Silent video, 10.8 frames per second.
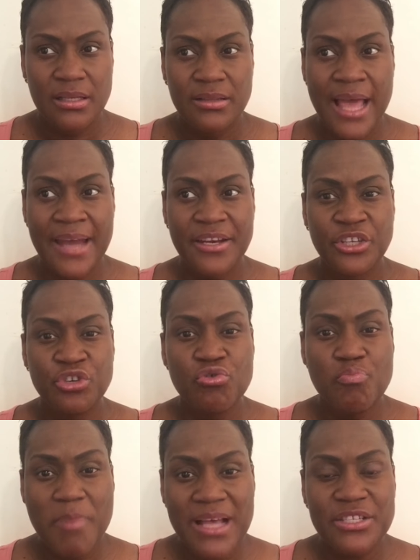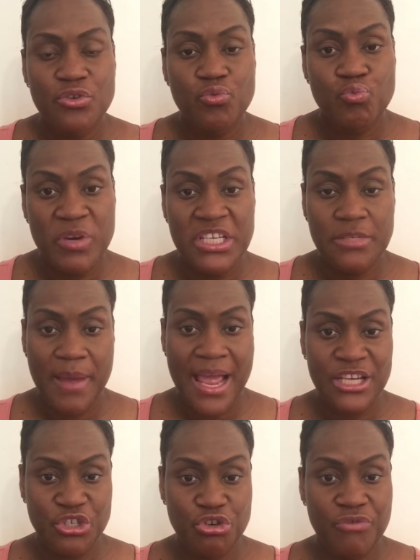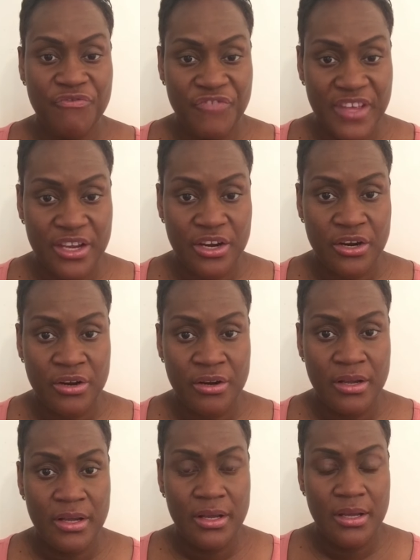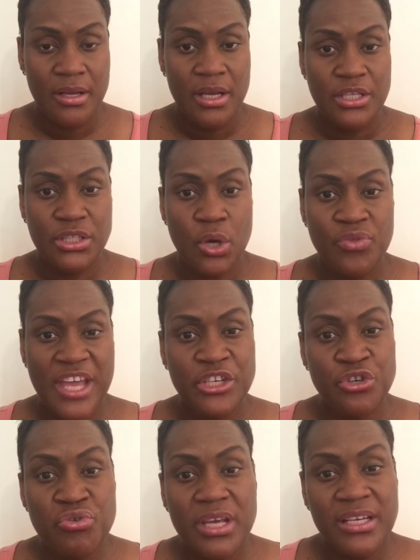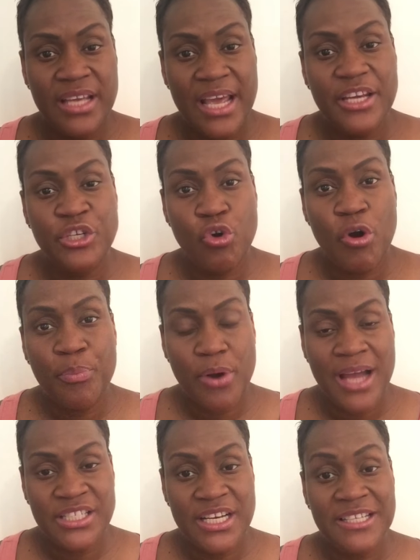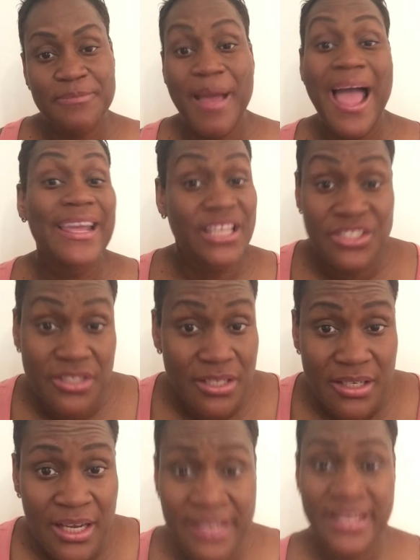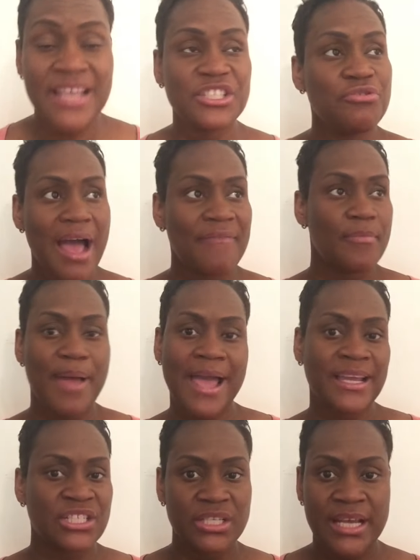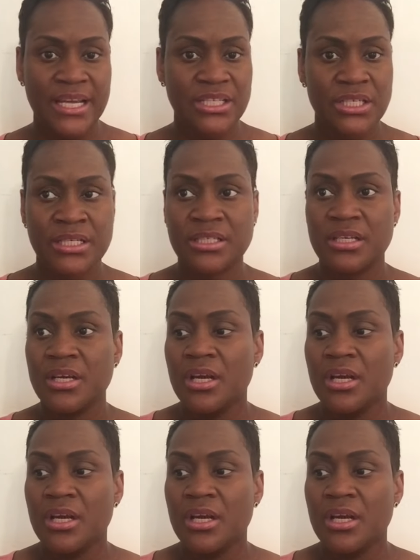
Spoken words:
that you must reach past your fear so that you can get your projects packaged. Unless you have a packaging agent,